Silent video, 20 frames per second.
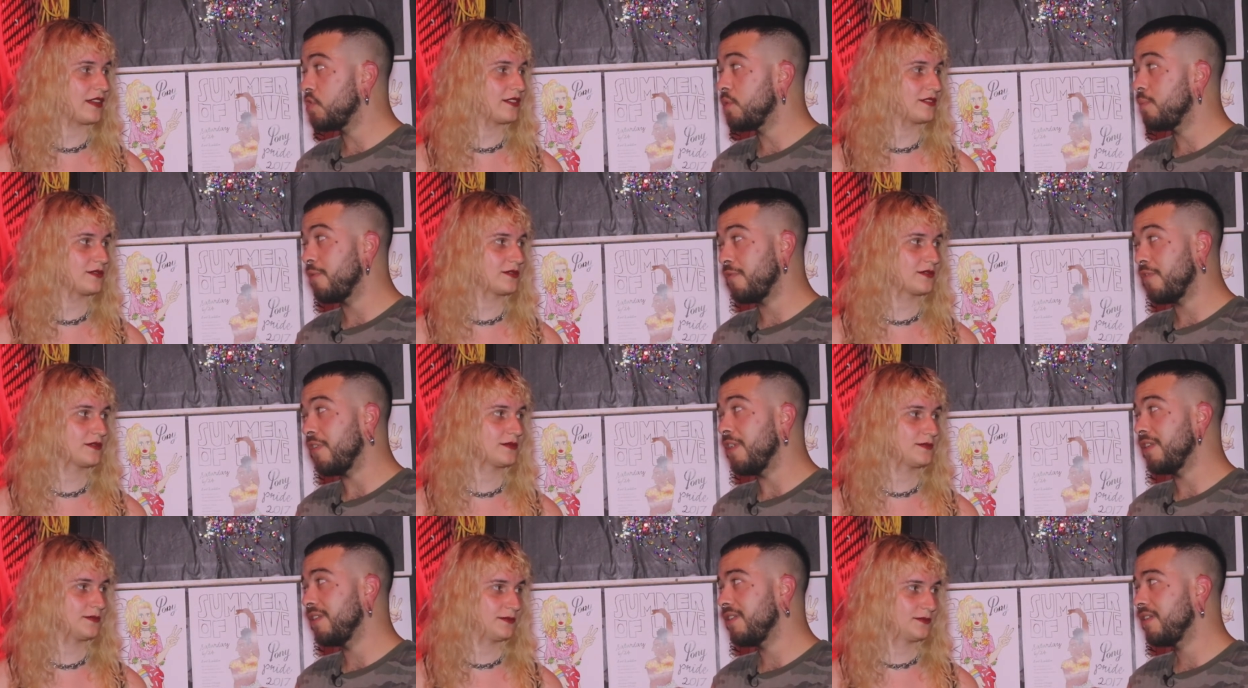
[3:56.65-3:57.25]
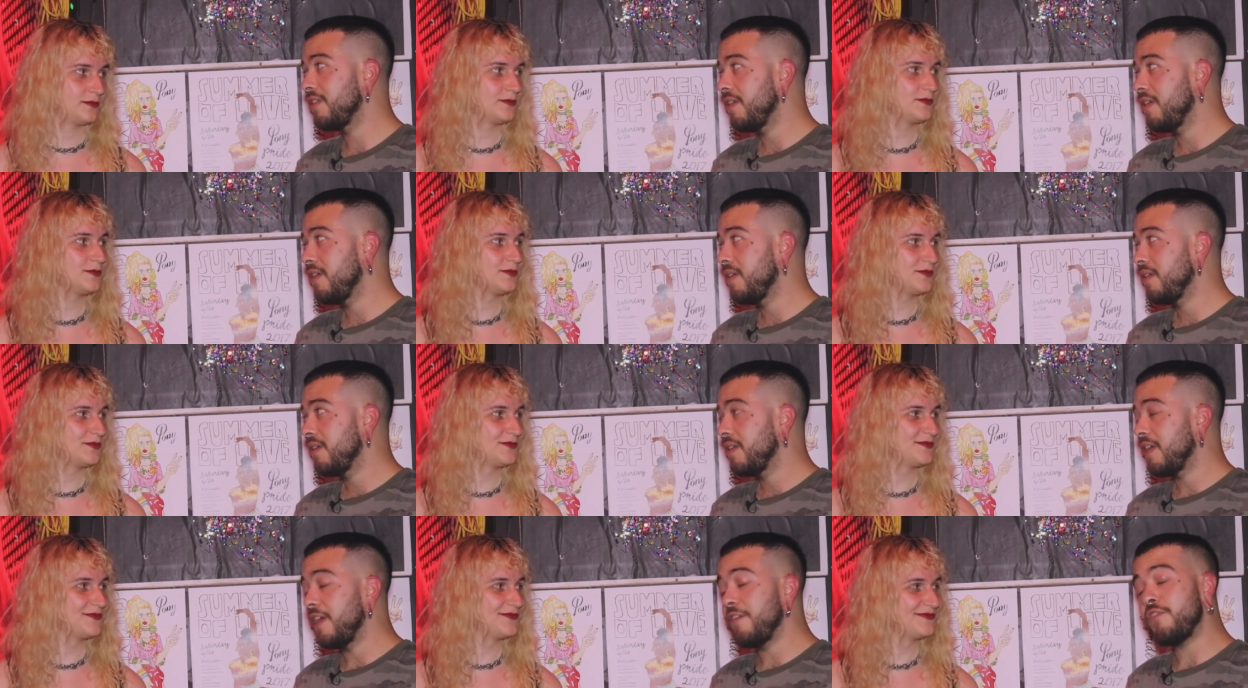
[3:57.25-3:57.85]
Speaker 1: super
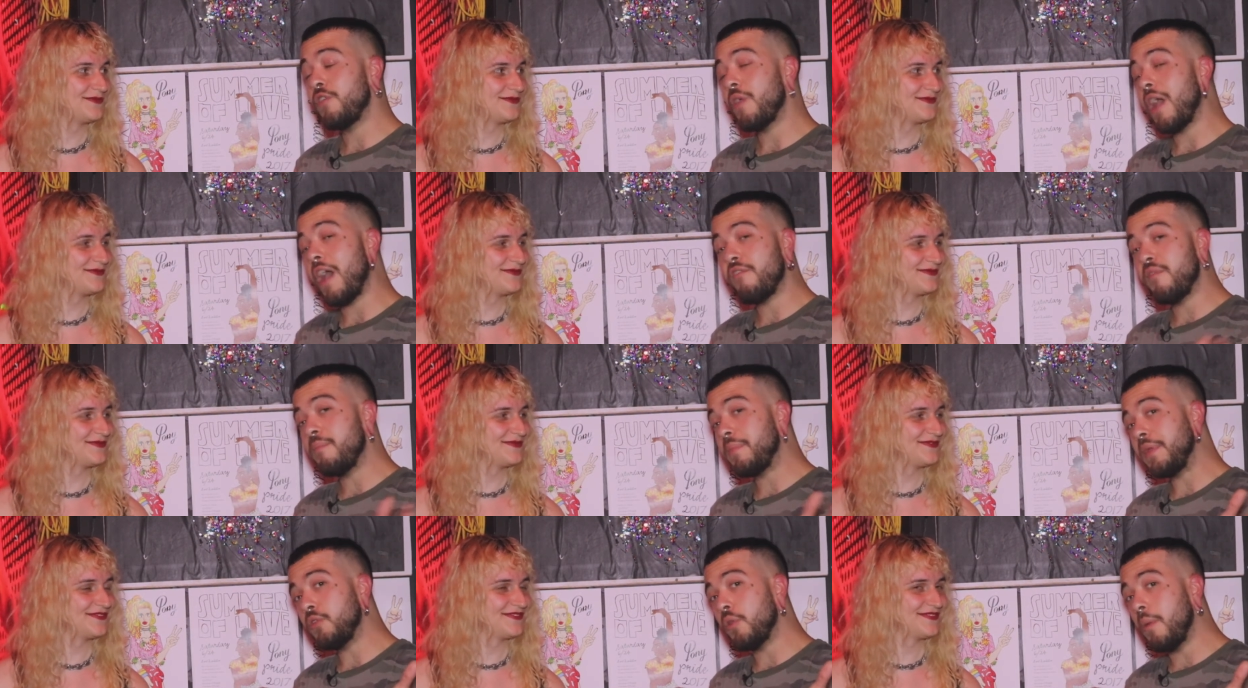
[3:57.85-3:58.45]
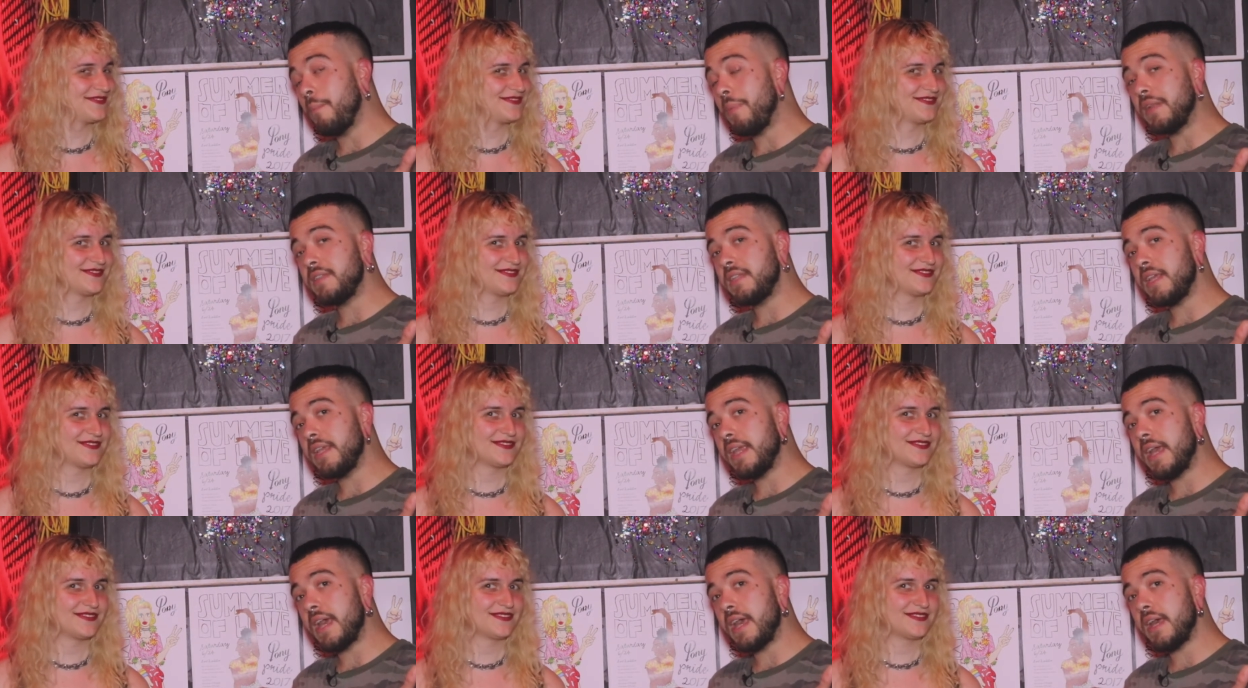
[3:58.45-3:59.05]
fun. If you haven't been to a Butt
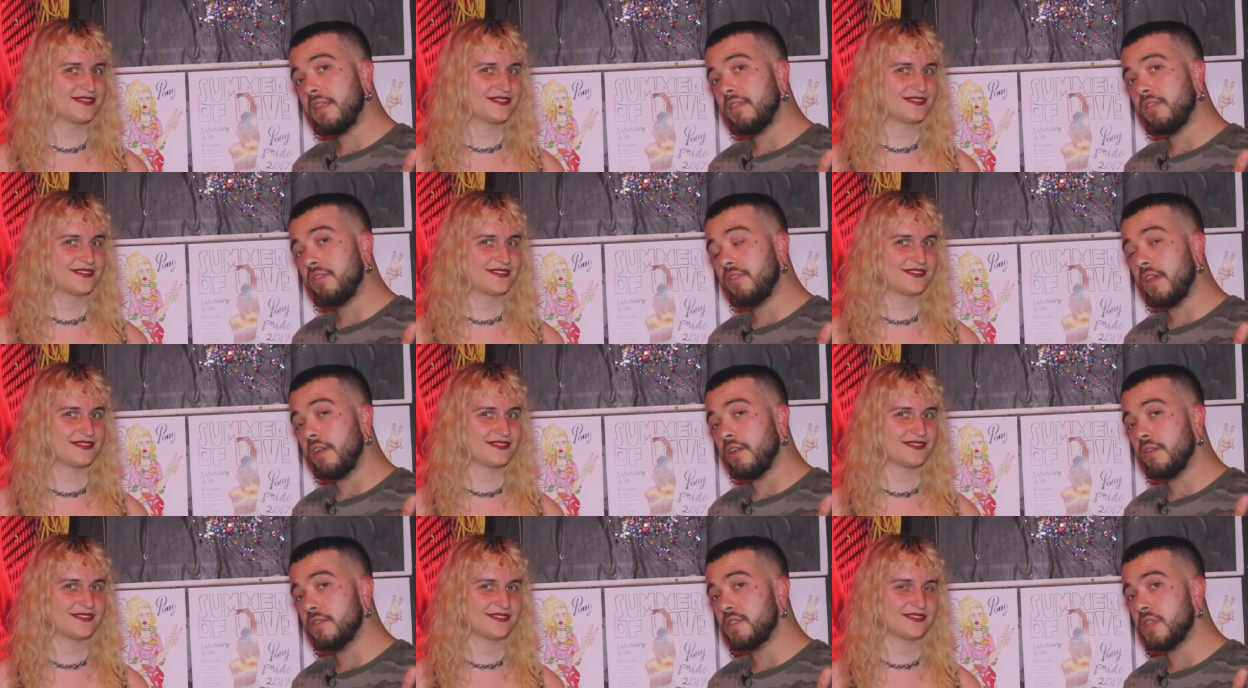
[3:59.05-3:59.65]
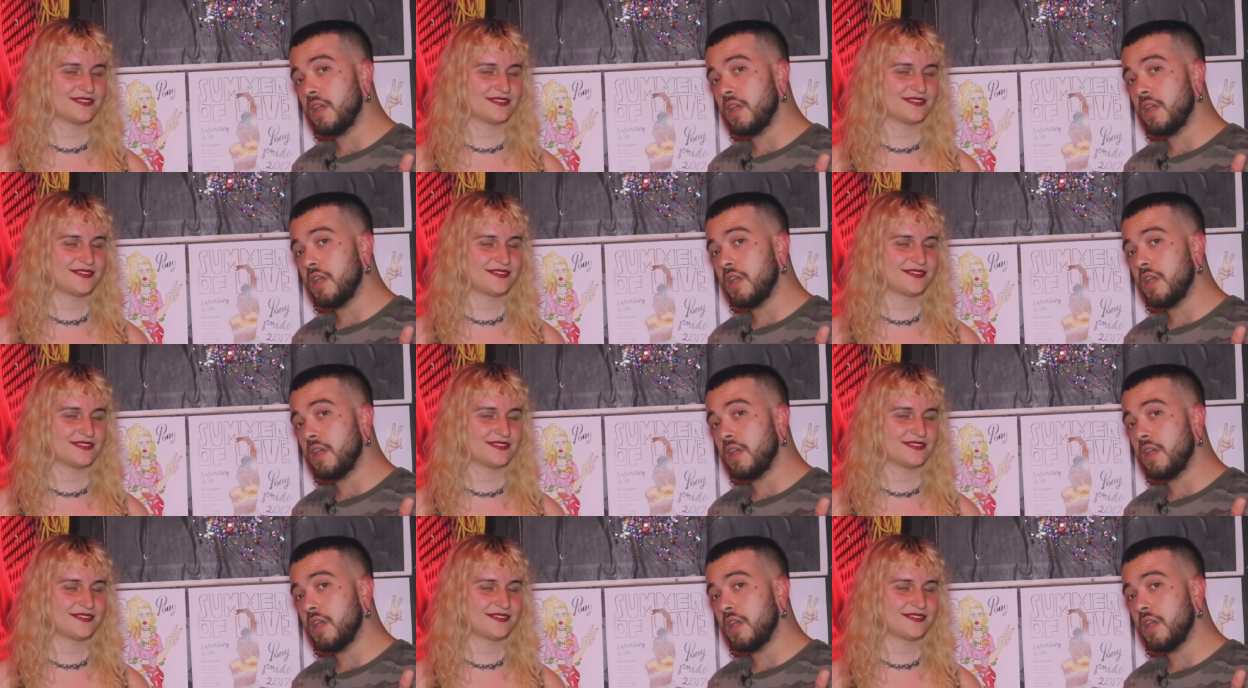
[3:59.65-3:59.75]
Day yet, there's